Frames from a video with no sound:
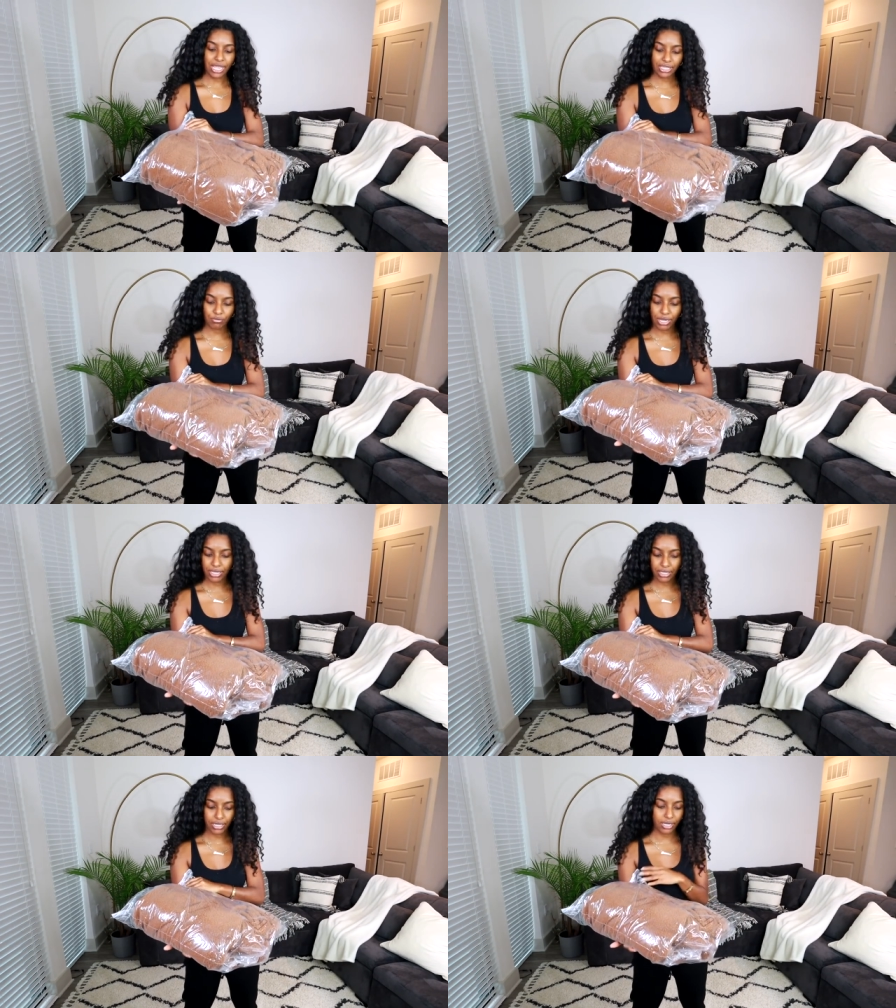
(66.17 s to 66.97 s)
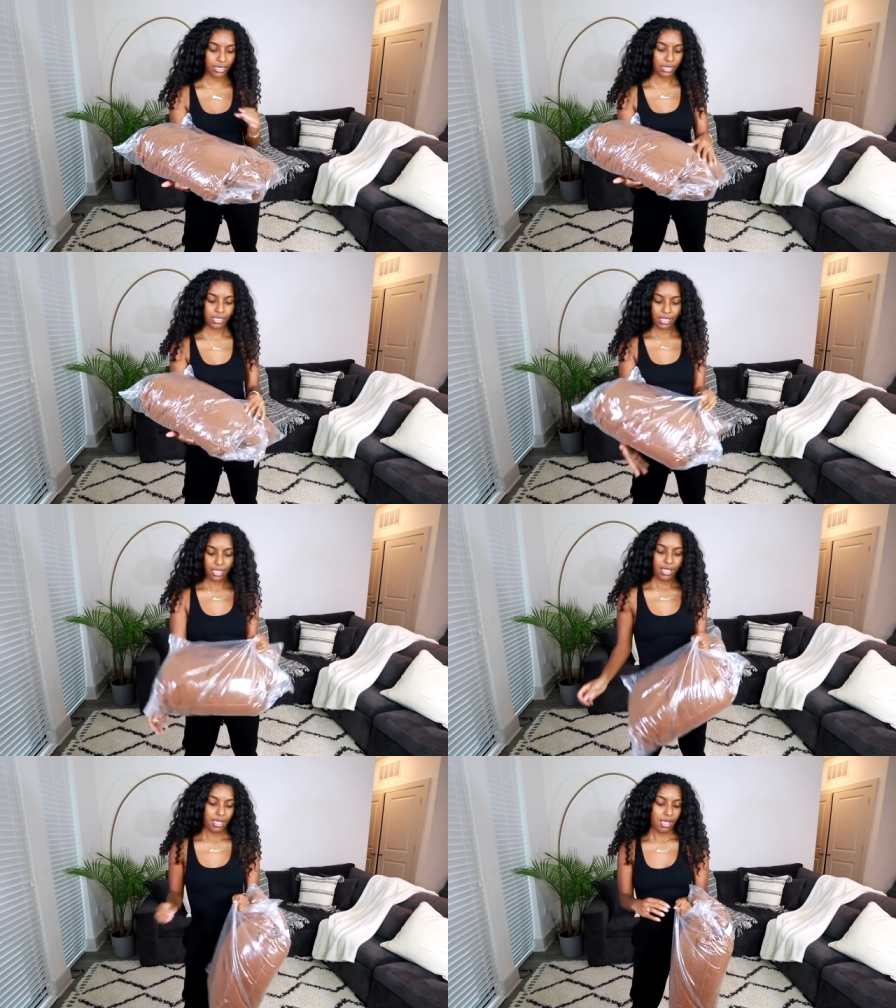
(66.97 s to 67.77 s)
jacket right here.
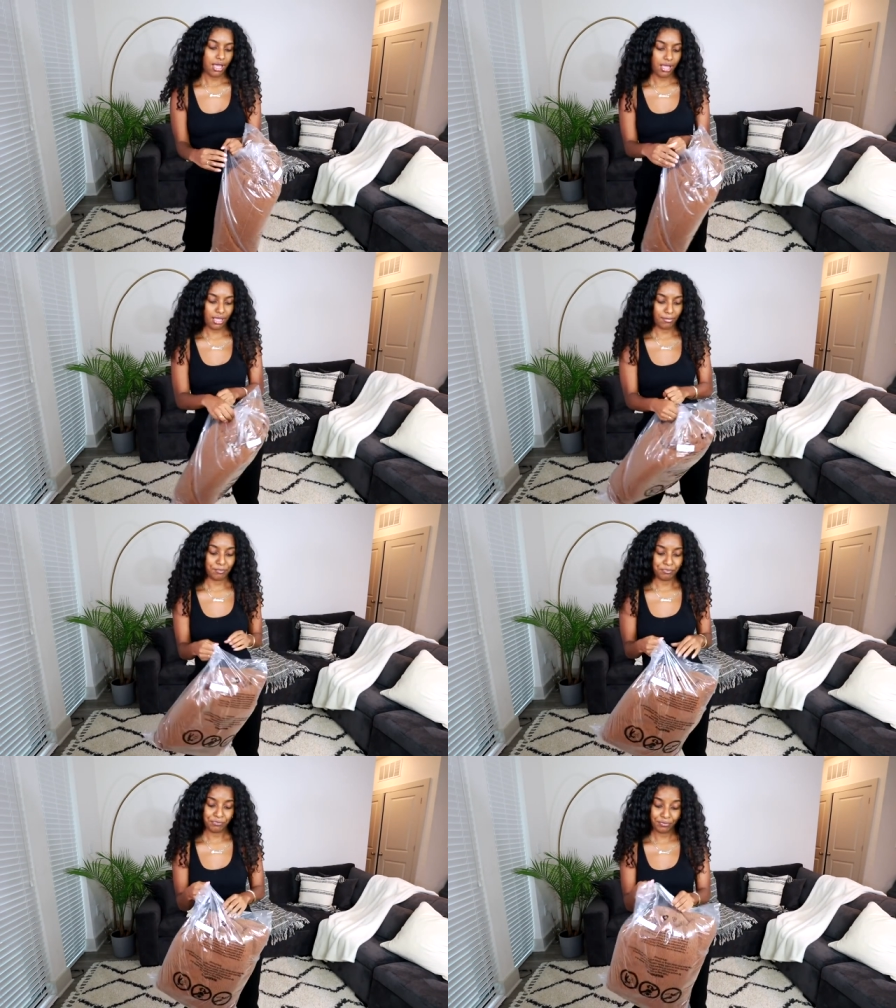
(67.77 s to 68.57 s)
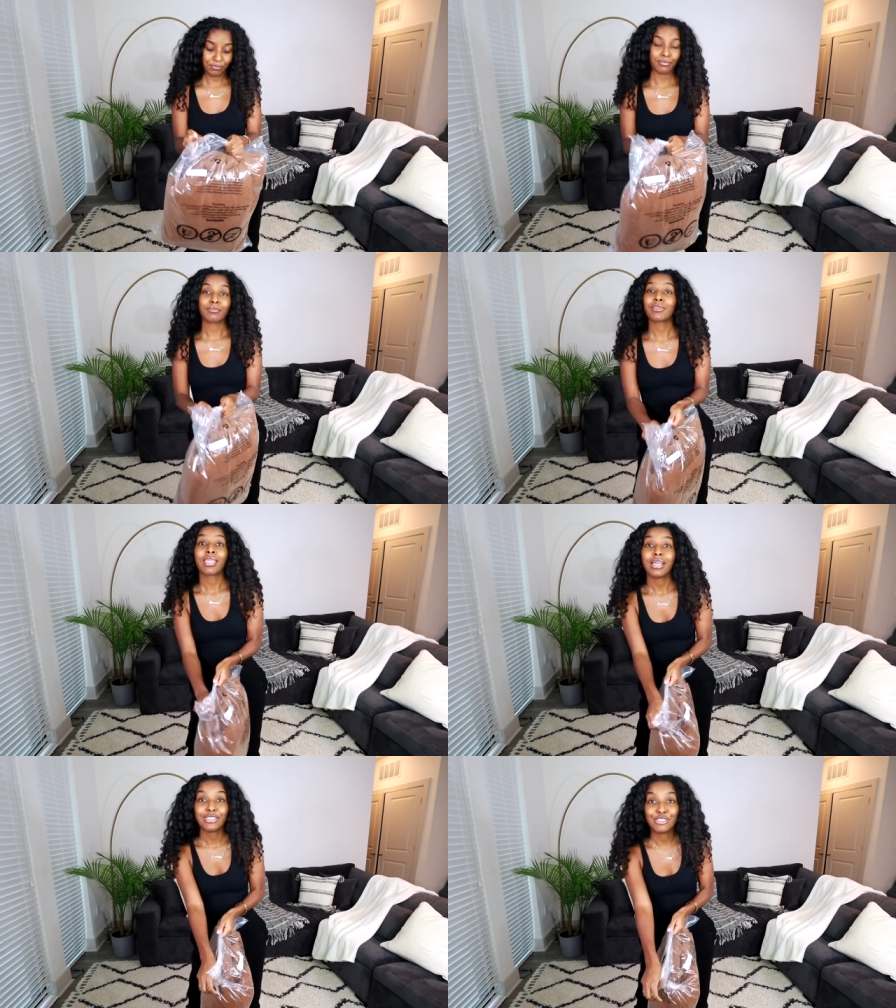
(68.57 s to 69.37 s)
Um,
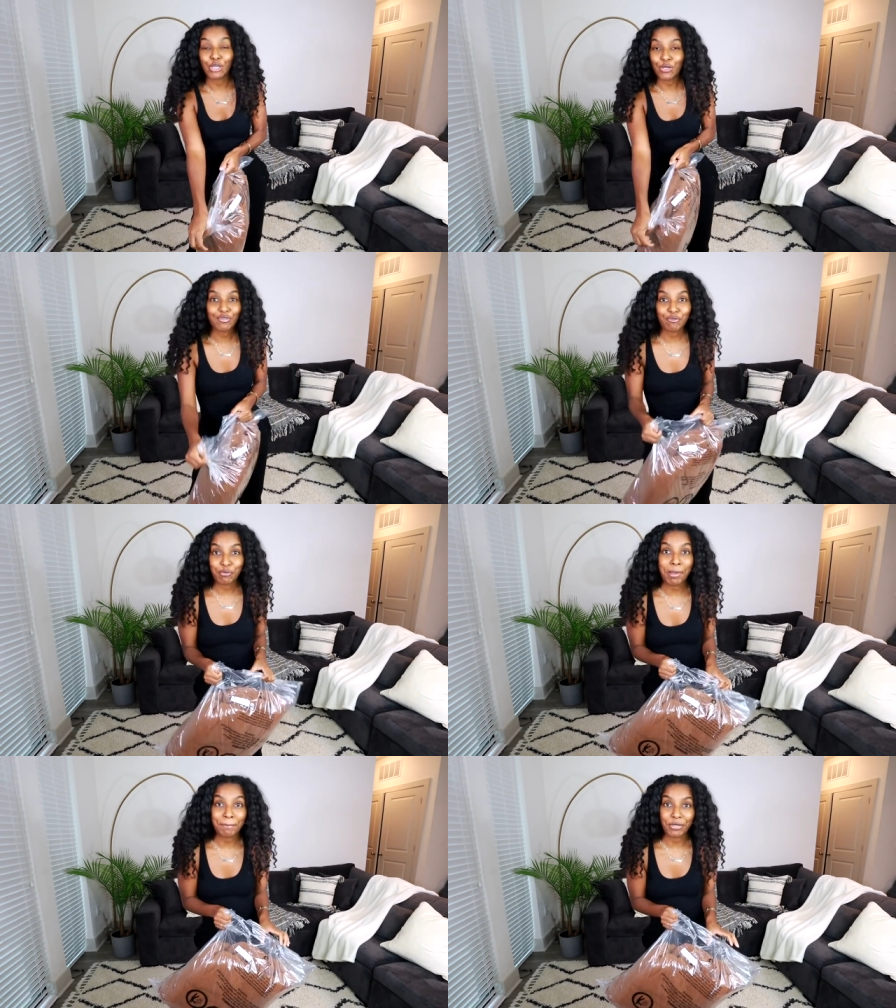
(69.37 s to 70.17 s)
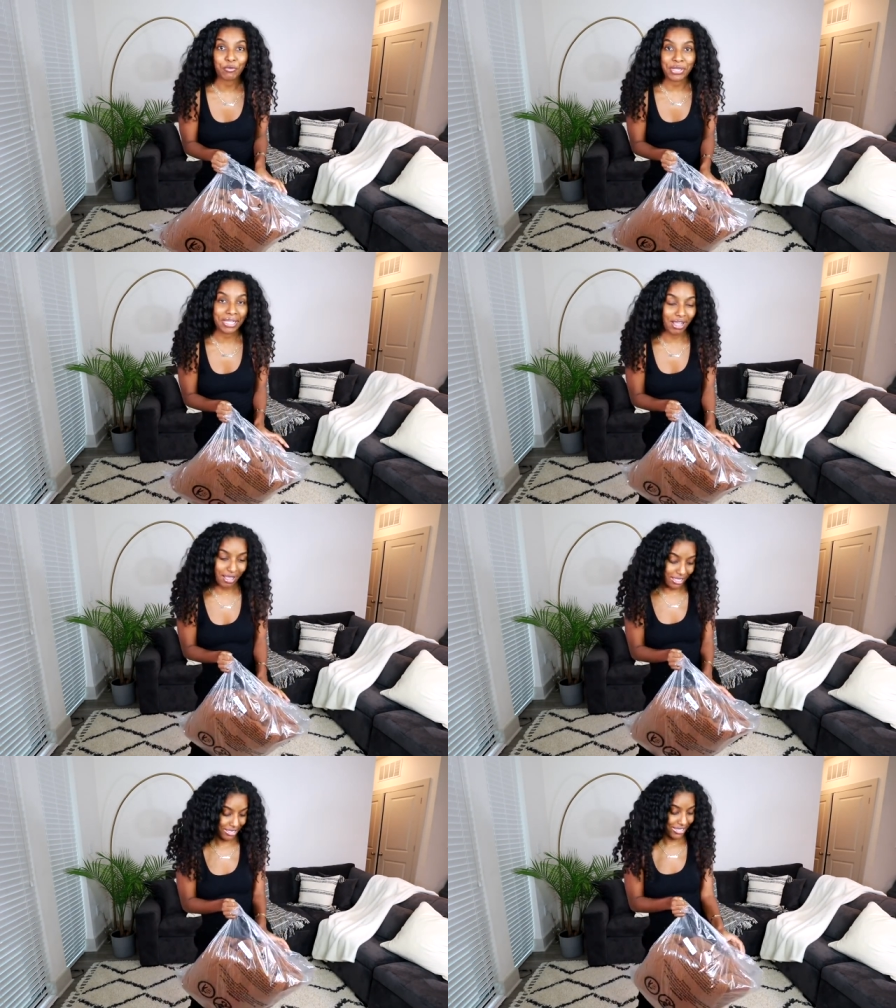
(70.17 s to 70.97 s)
don't even remember what I
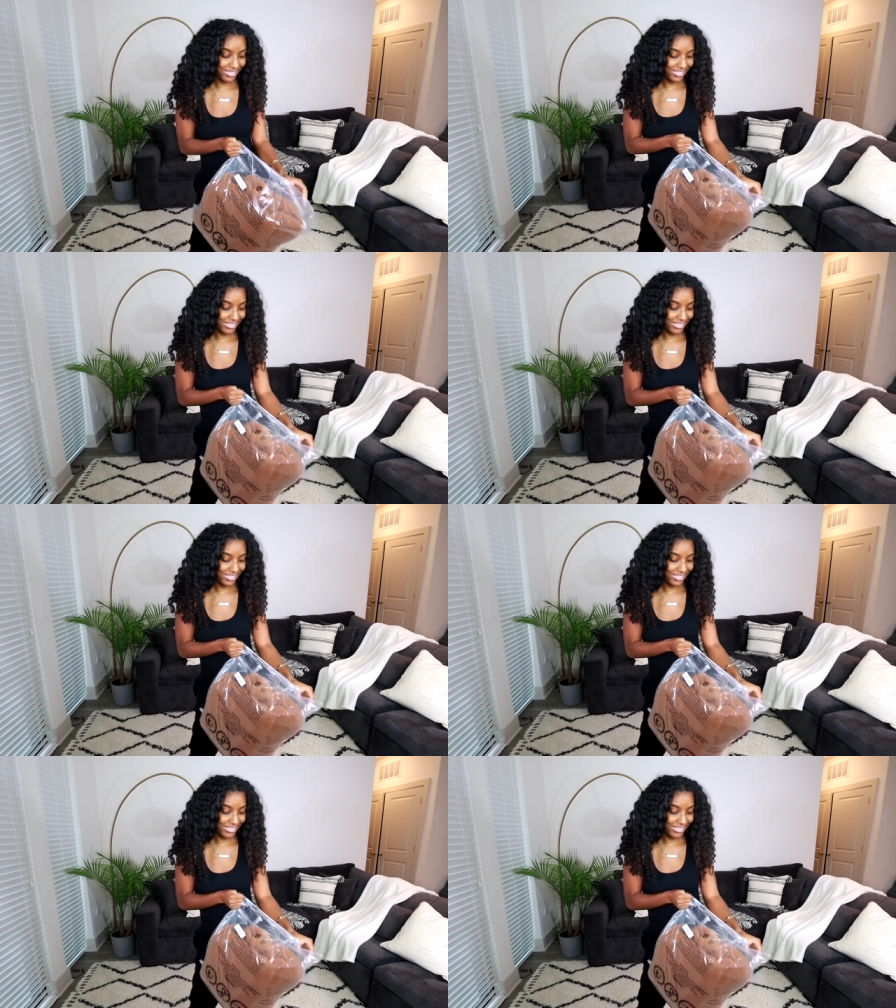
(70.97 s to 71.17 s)
got.